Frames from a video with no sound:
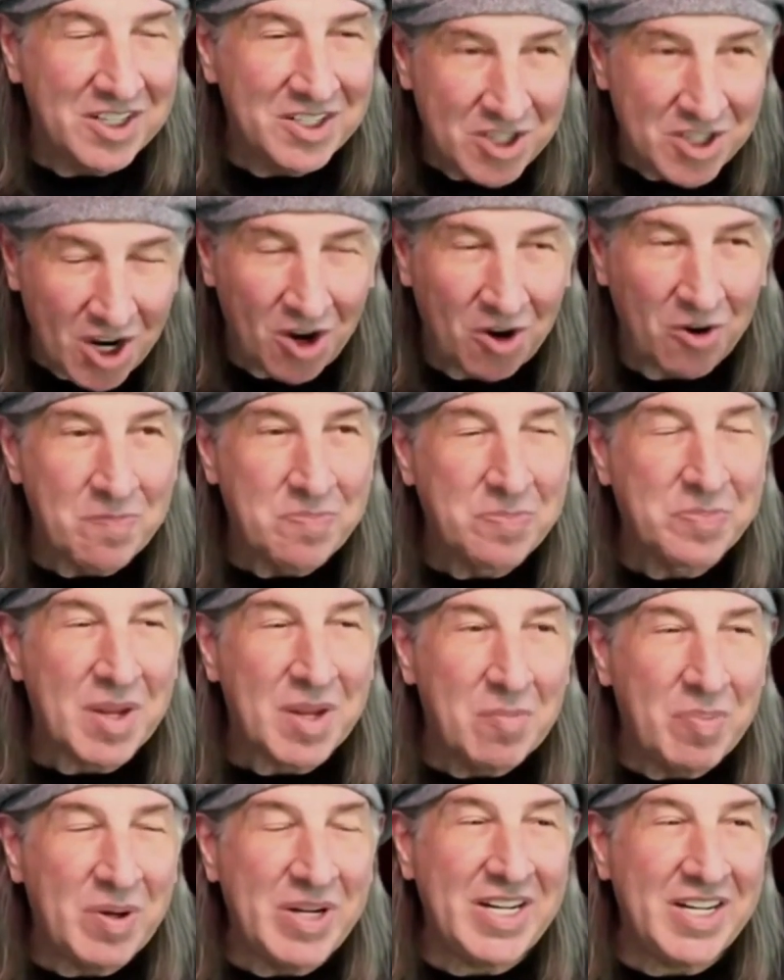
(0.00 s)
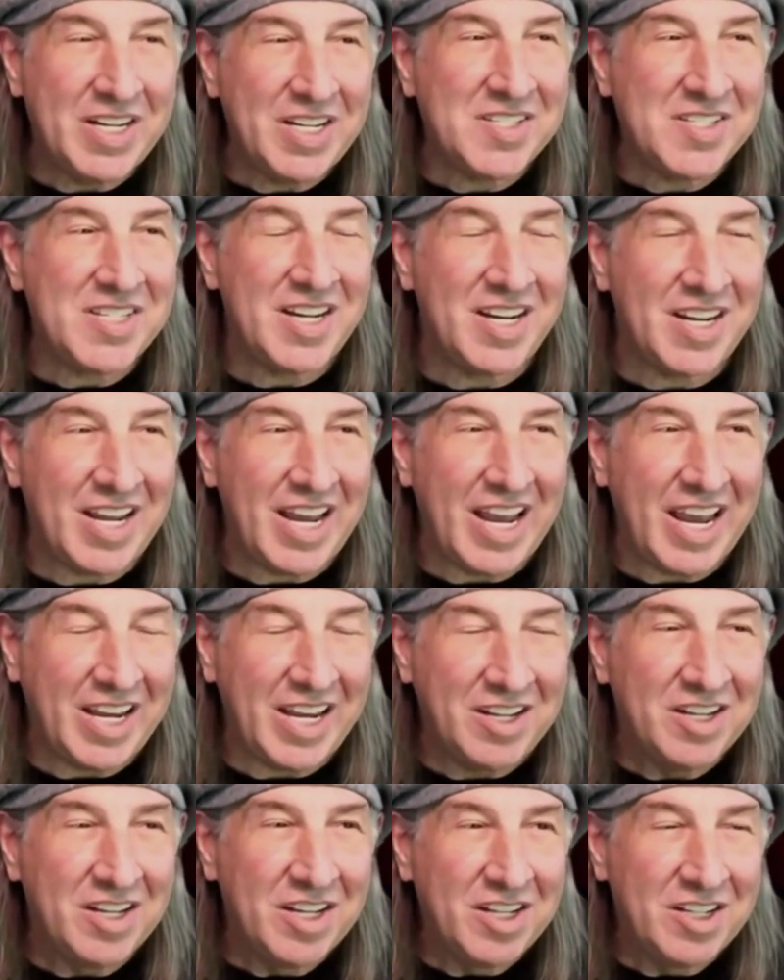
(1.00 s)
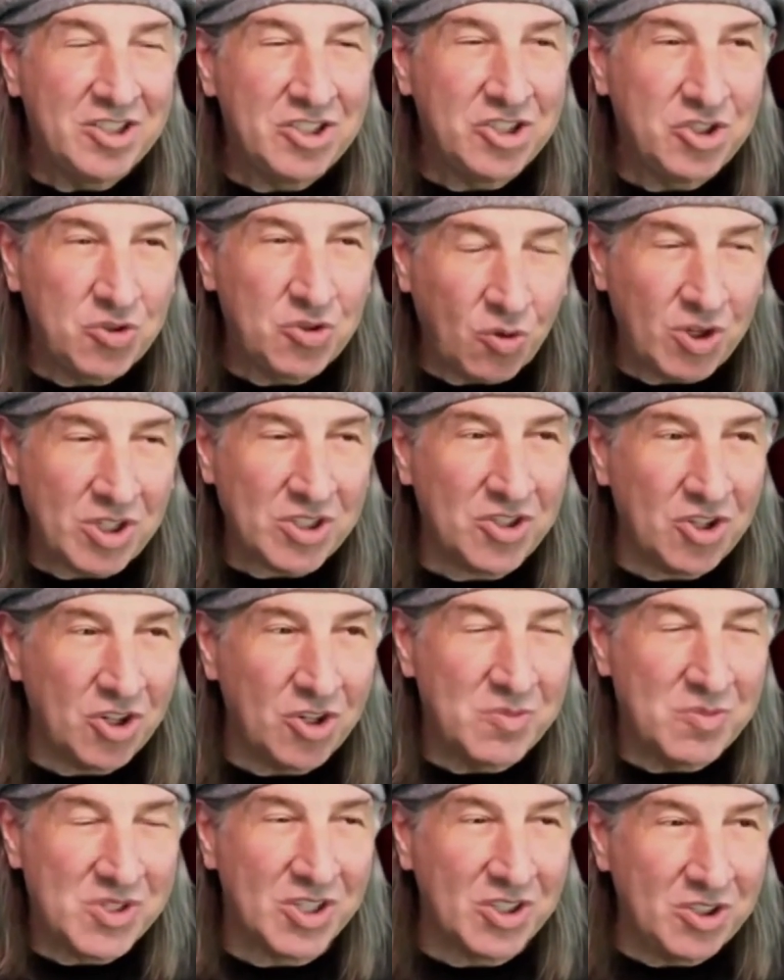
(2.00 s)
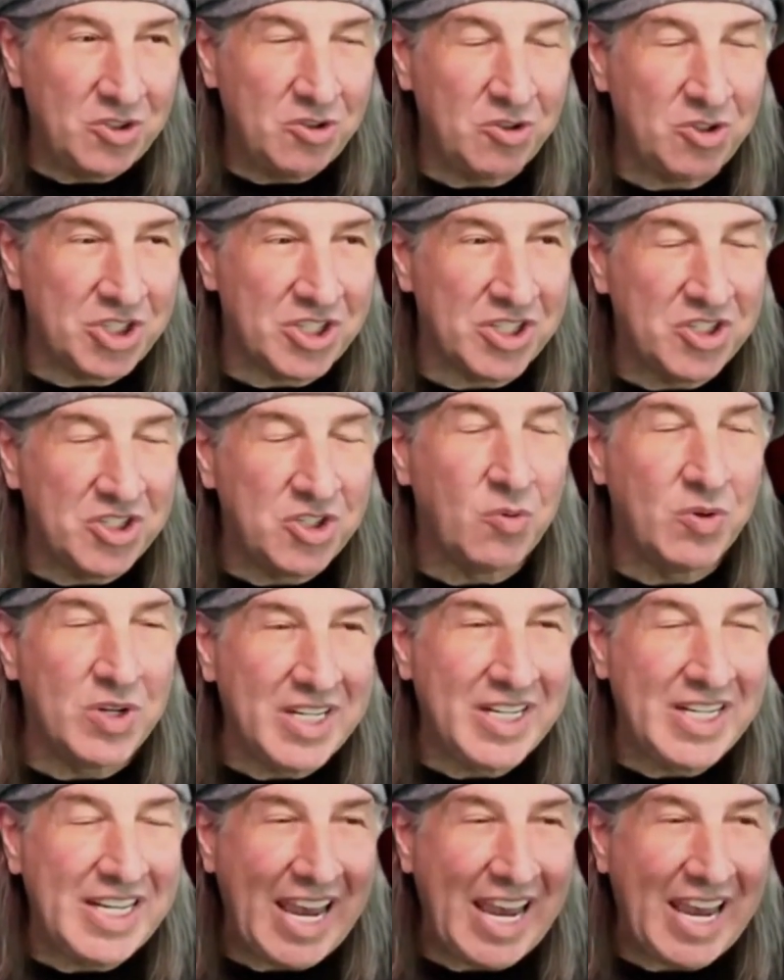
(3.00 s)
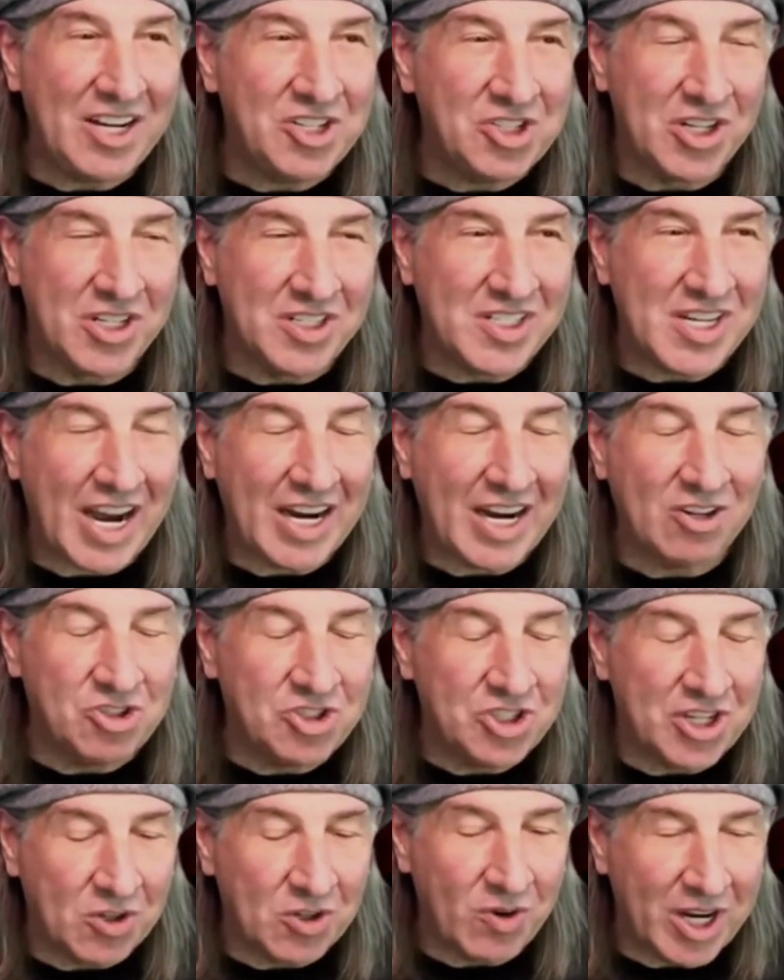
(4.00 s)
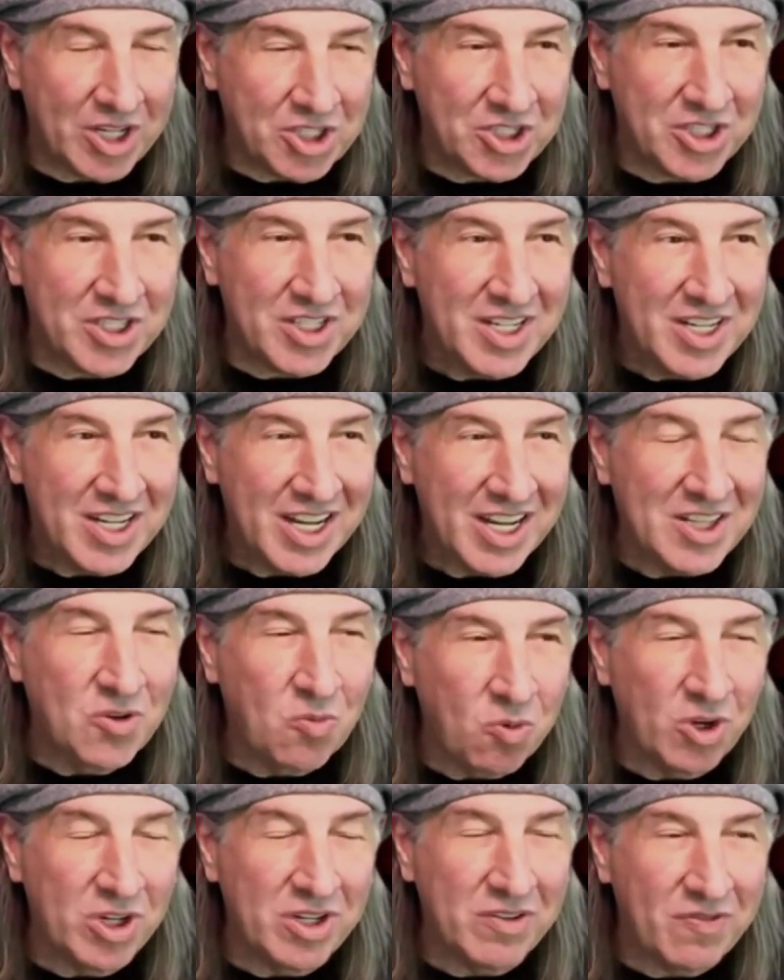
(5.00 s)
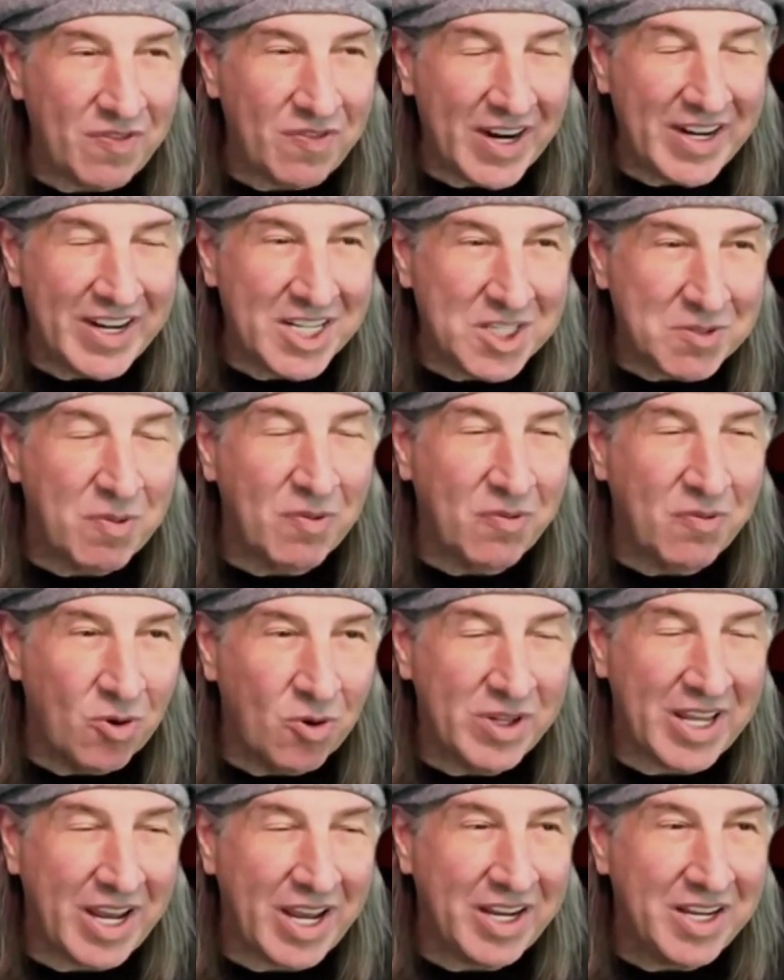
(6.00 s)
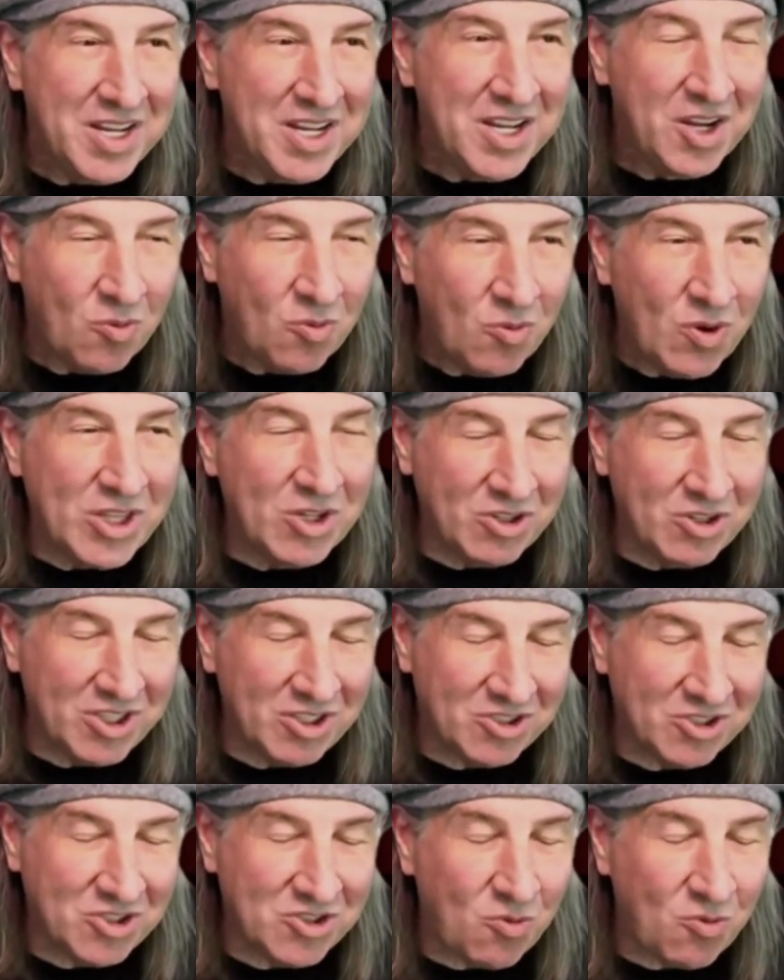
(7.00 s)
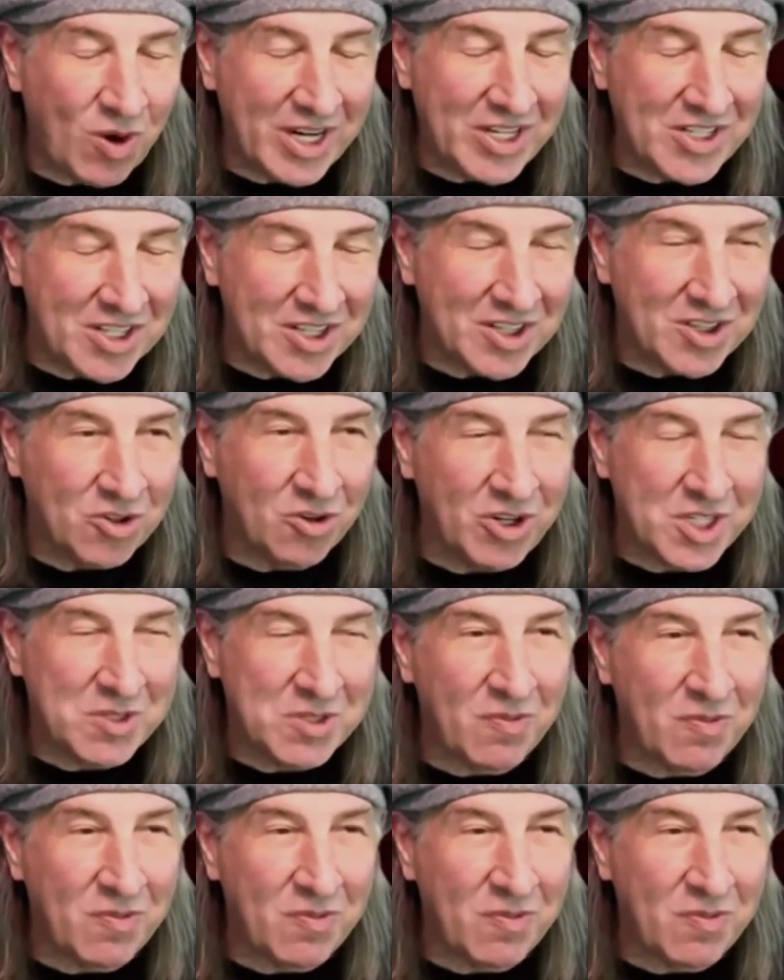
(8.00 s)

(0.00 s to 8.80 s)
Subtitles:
No, but is it a short-term solution to engage an entire generation in the world of finance when they're in their 20s and 30s,